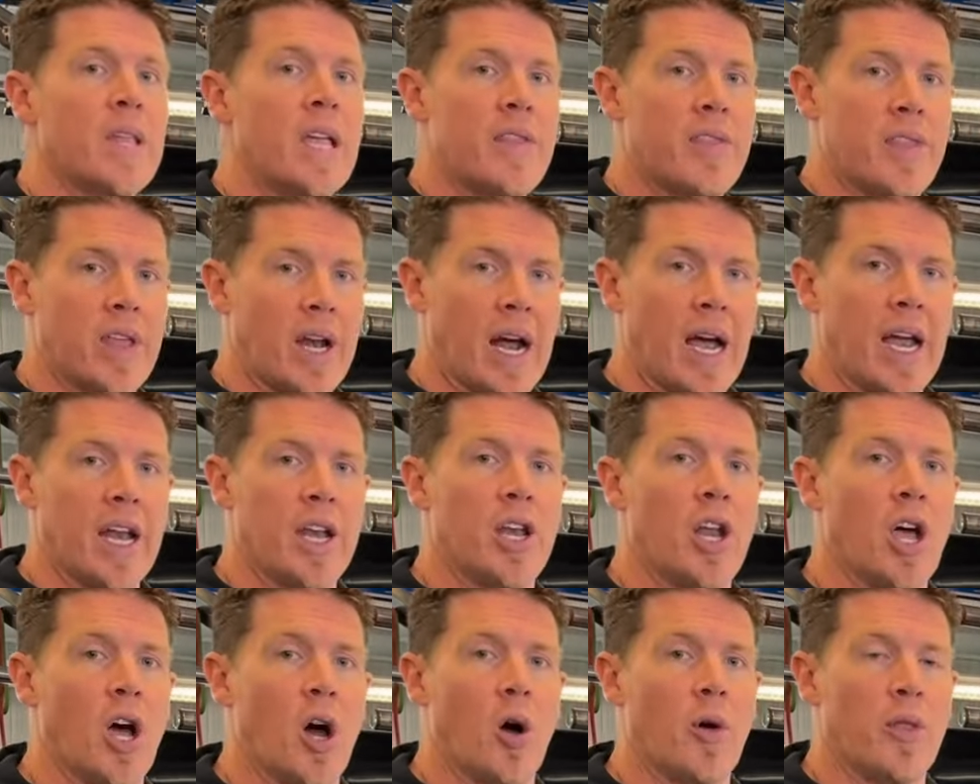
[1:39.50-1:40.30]
then I
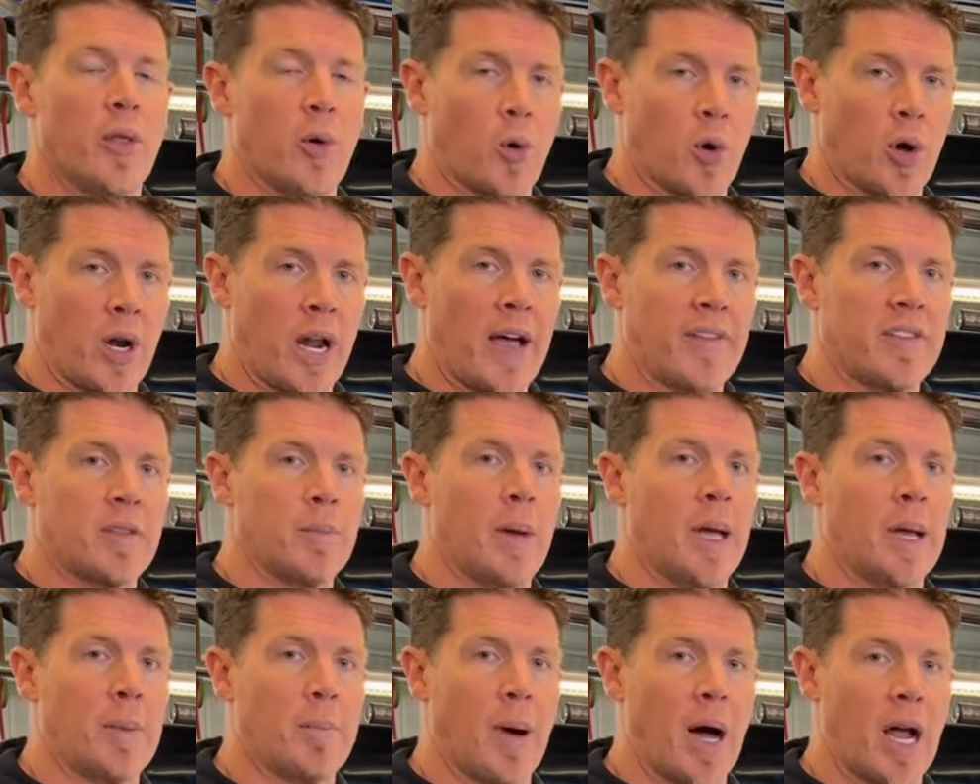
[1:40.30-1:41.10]
know that we're gonna have to
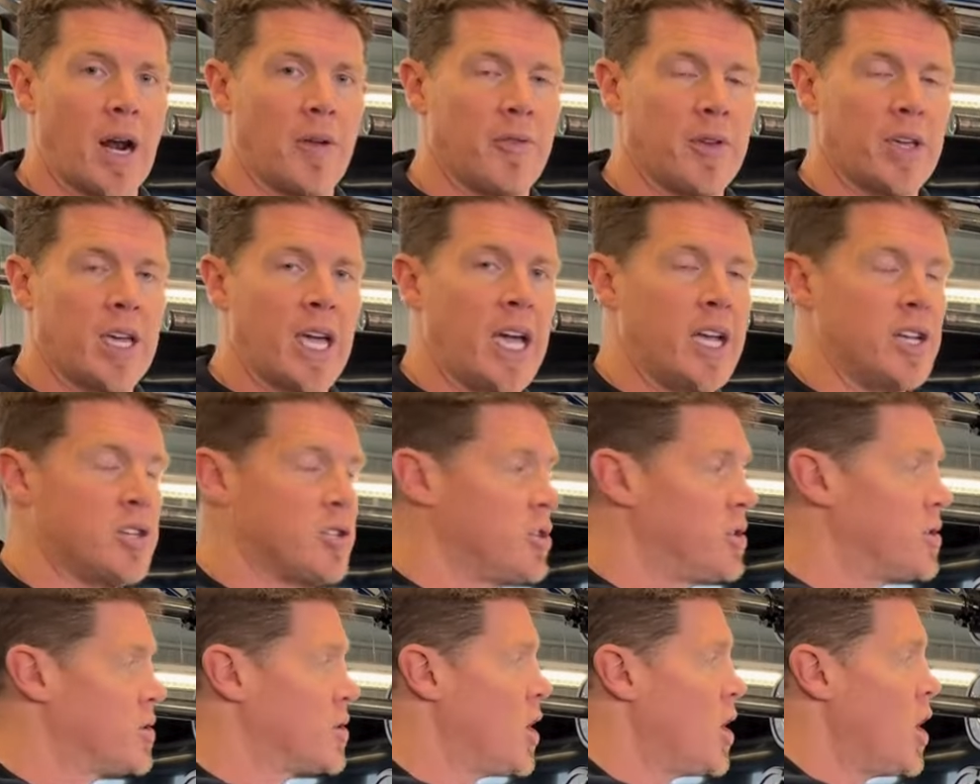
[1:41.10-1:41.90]
make
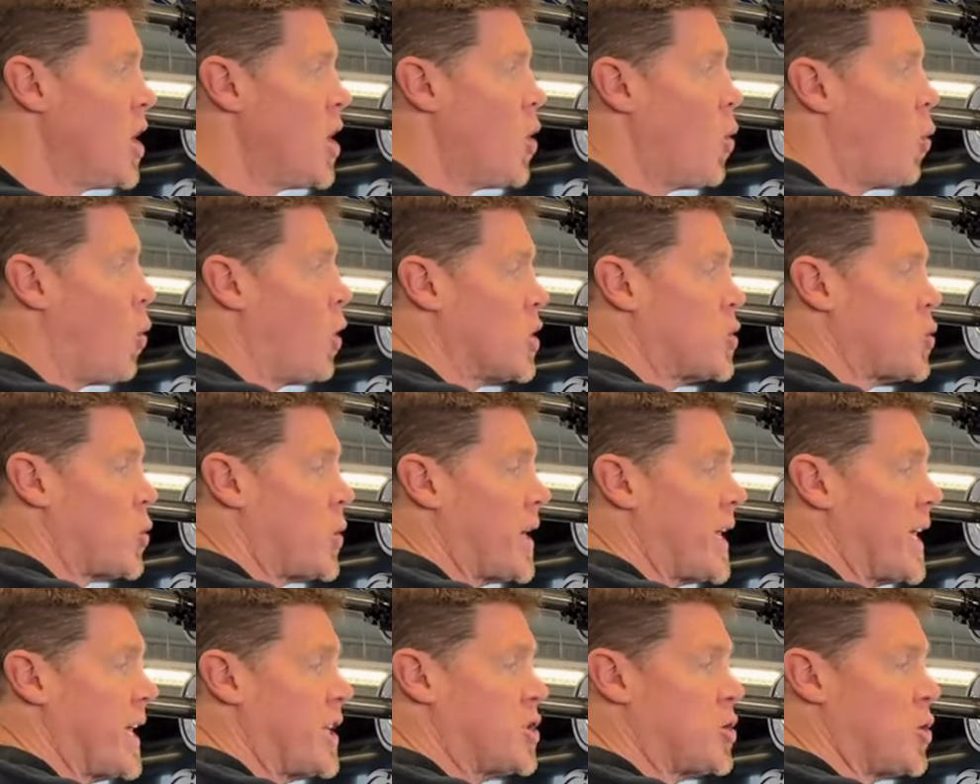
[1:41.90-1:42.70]
modifications once we
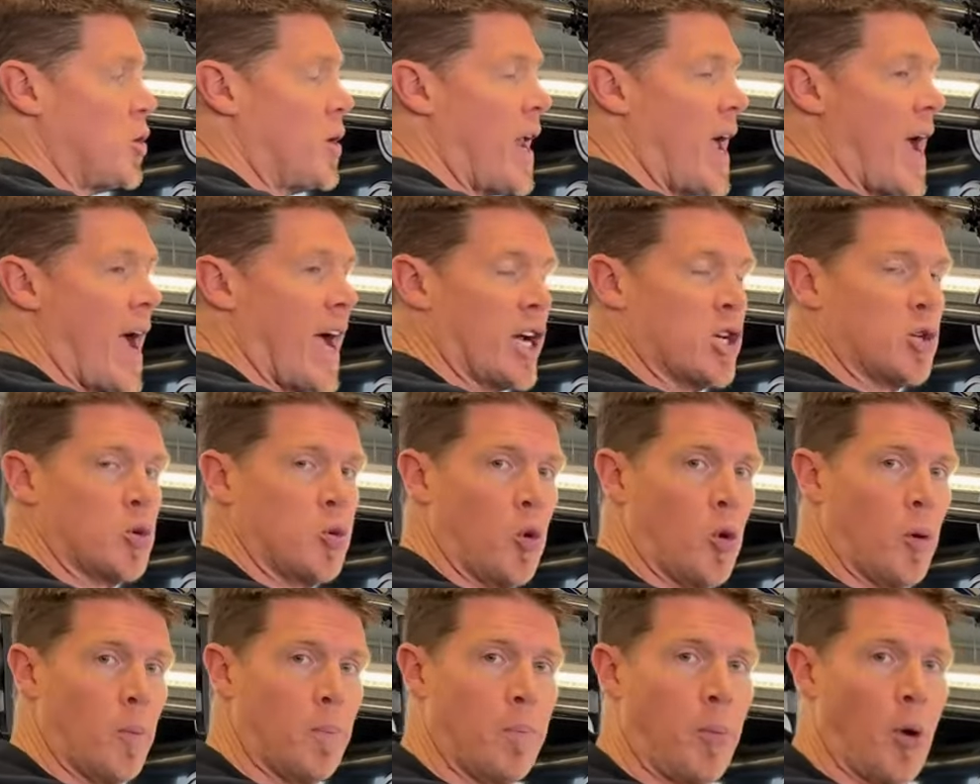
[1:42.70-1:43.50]
get to an
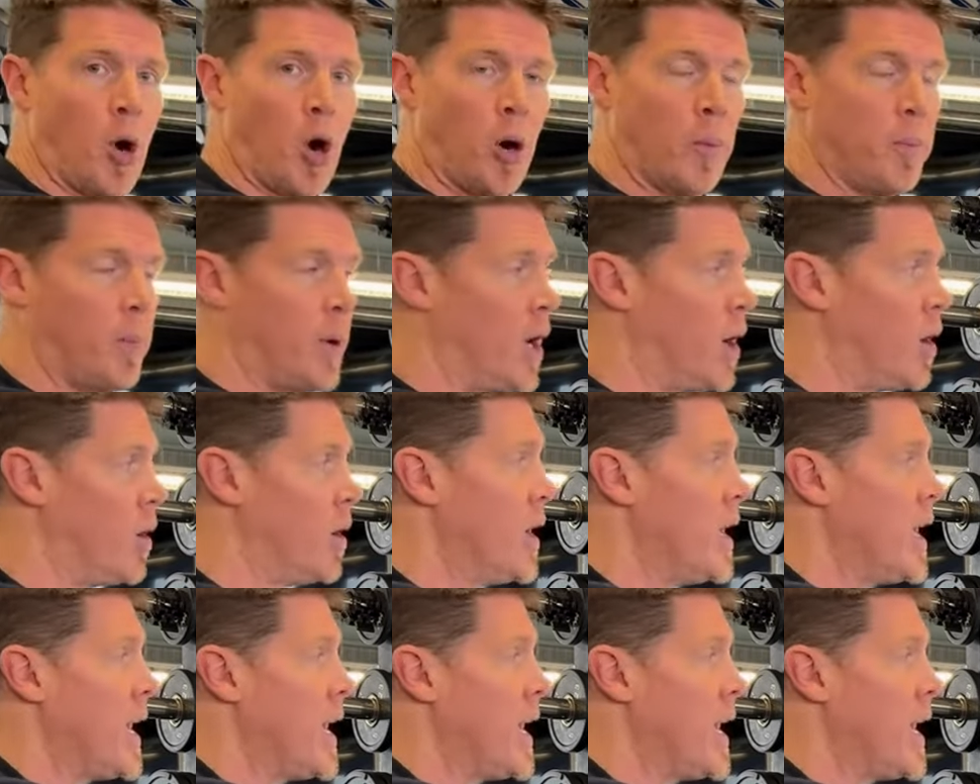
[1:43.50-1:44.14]
actual barbell.